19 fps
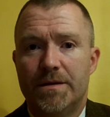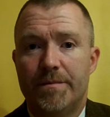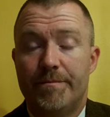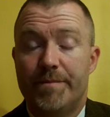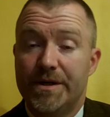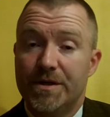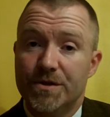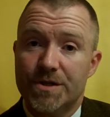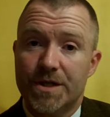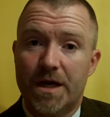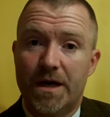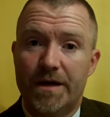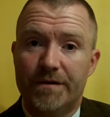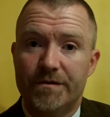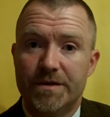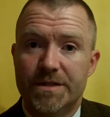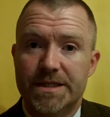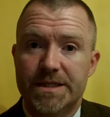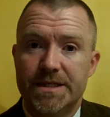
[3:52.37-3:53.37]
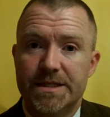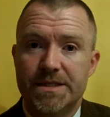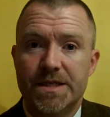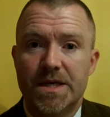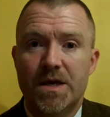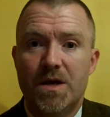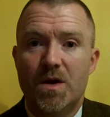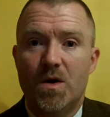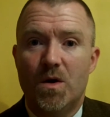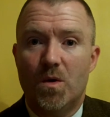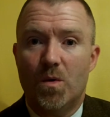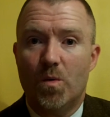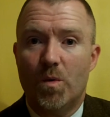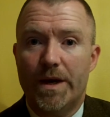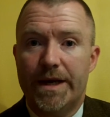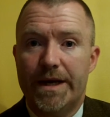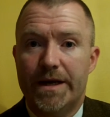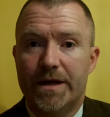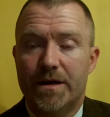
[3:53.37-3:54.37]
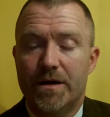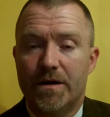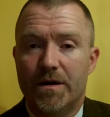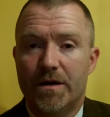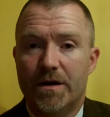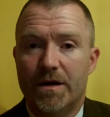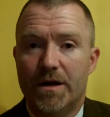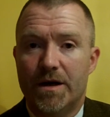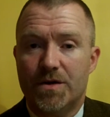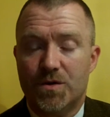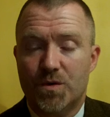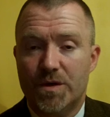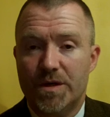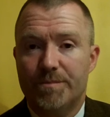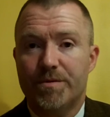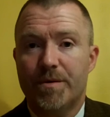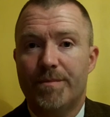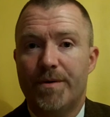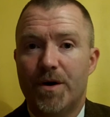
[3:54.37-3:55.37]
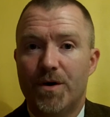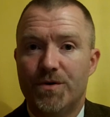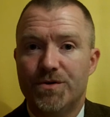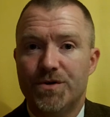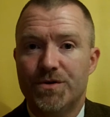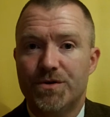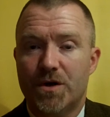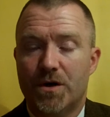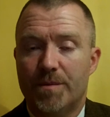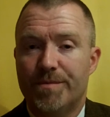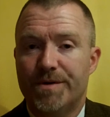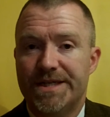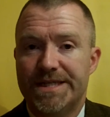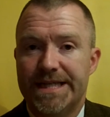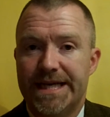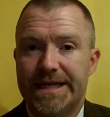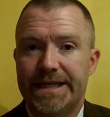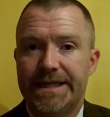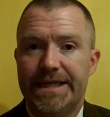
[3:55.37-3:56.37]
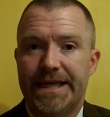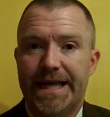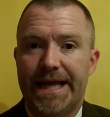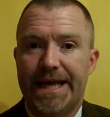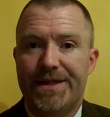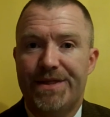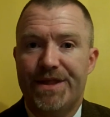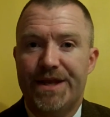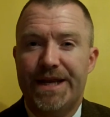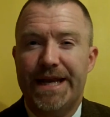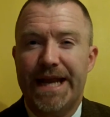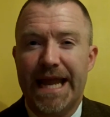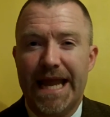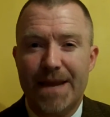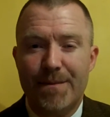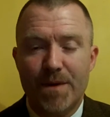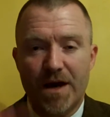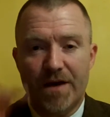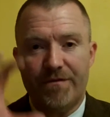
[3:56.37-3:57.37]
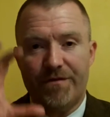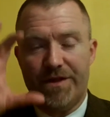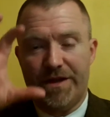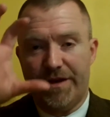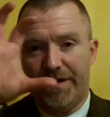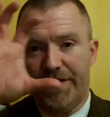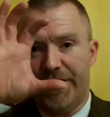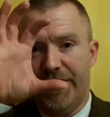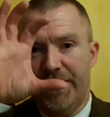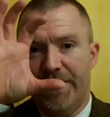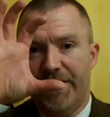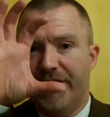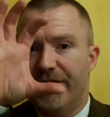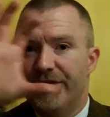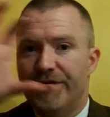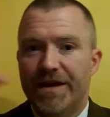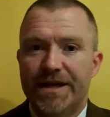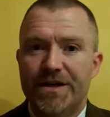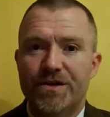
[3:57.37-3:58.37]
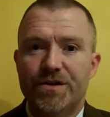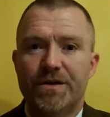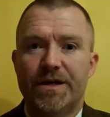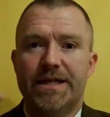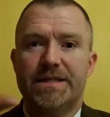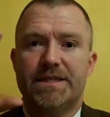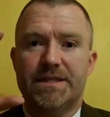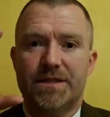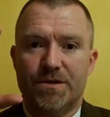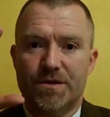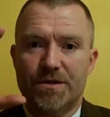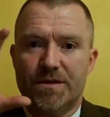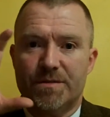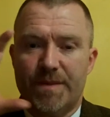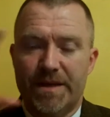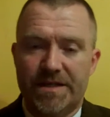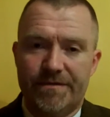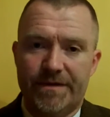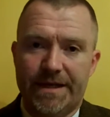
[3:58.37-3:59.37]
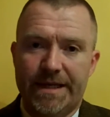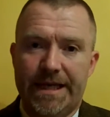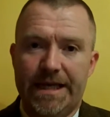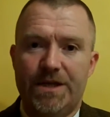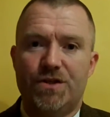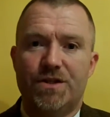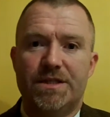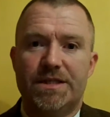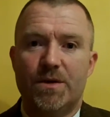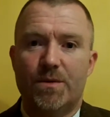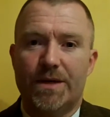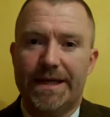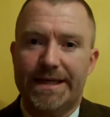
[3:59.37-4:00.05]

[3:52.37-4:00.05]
bidders conferences where assorted proposals are presented and the name of the vendor and certain specifications that would